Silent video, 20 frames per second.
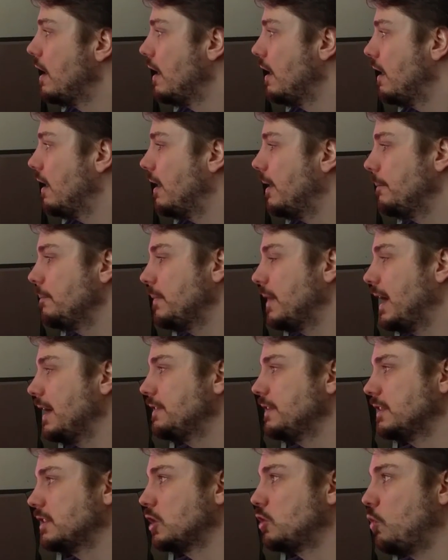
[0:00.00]
I
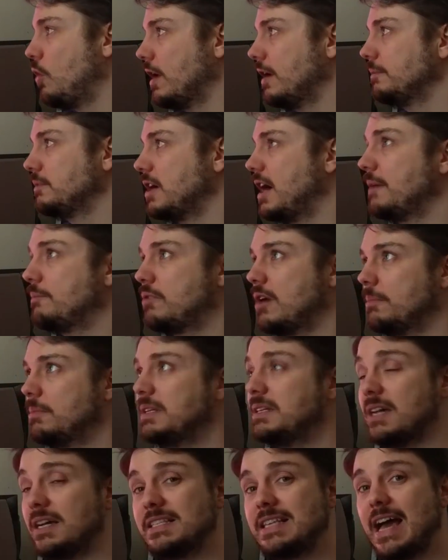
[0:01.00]
think the quantum dot probably
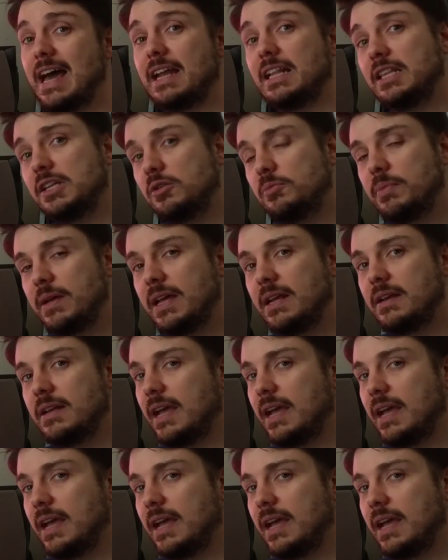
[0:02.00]
does add a little bit.